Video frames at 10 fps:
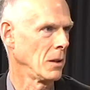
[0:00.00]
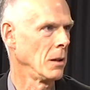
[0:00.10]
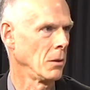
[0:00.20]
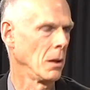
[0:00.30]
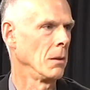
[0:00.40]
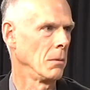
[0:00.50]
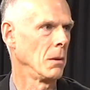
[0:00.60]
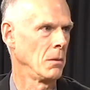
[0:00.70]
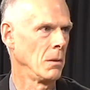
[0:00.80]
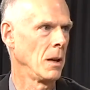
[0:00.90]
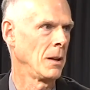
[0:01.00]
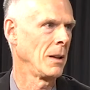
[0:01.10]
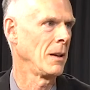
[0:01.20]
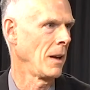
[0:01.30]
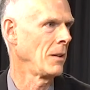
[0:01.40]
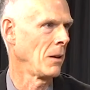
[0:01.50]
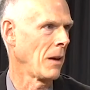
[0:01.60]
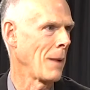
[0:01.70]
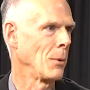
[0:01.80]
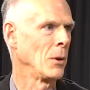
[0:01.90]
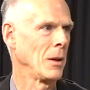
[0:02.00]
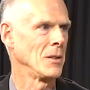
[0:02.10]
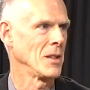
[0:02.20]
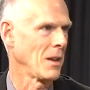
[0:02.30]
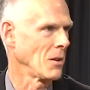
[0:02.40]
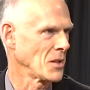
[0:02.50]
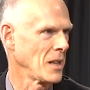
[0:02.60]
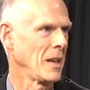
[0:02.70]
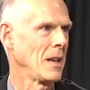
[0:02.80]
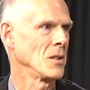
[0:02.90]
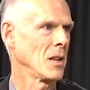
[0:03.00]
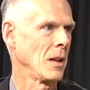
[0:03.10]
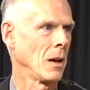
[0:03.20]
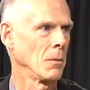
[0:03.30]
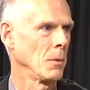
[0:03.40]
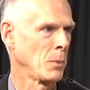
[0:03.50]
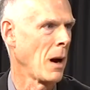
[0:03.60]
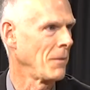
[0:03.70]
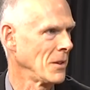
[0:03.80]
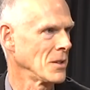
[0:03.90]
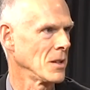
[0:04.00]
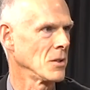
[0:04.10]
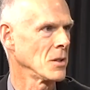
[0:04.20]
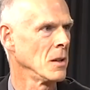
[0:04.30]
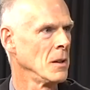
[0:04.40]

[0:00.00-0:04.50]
in their neighborhoods, in their cities, in their provinces.